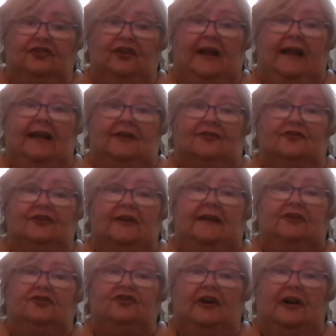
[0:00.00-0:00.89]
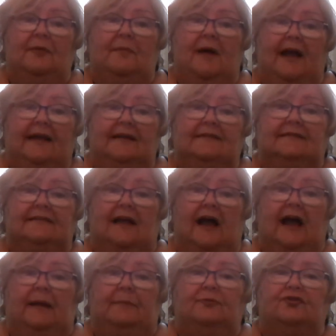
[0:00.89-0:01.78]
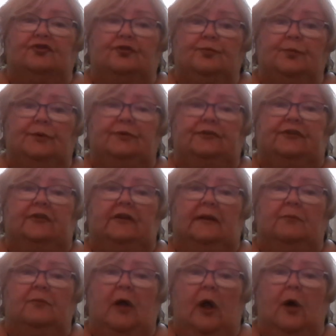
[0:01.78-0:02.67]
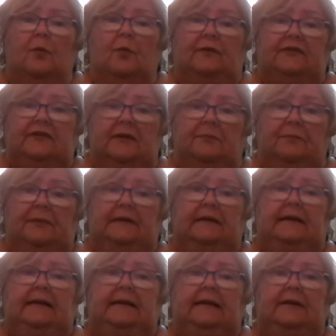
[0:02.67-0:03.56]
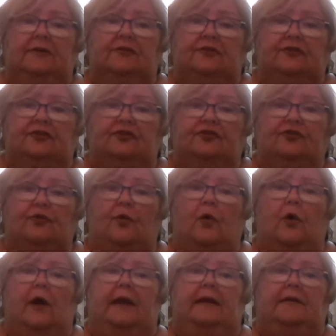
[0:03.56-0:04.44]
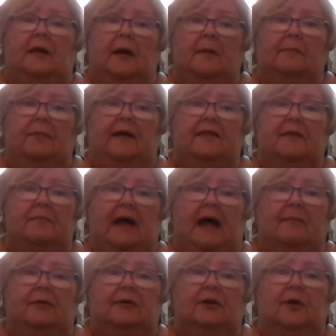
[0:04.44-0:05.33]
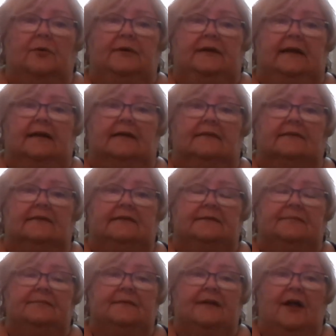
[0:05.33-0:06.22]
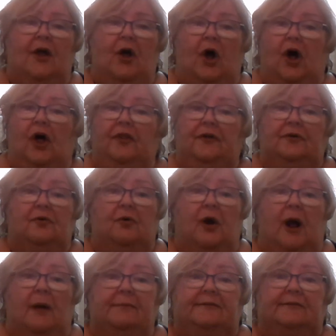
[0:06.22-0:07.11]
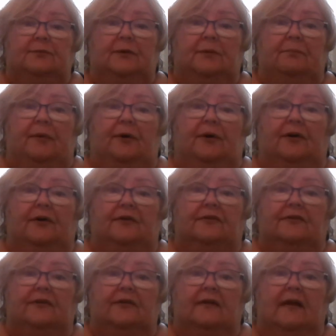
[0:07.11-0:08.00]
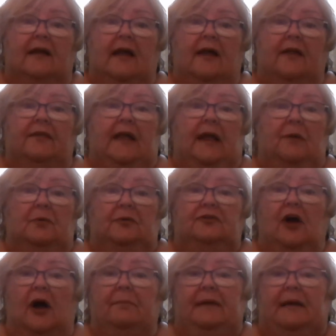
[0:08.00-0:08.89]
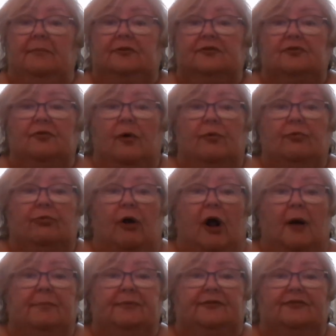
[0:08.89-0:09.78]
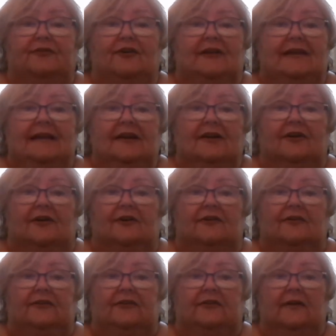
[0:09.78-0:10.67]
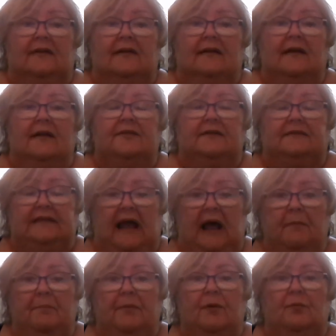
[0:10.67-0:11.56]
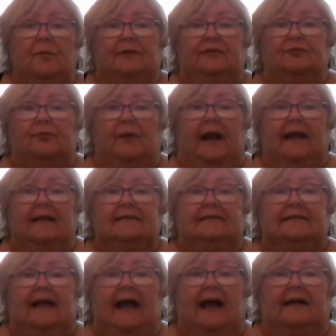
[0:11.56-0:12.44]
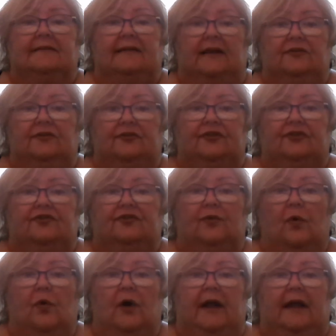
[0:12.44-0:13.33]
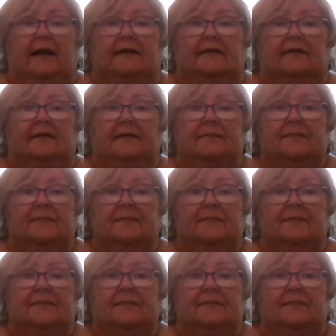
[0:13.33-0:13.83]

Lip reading: changed, and in Jeremiah's time, Jerusalem was completely destroyed by the Babylonians. All their crops were burned. They would not be able to grow crops for years. The temple was ransacked and destroyed.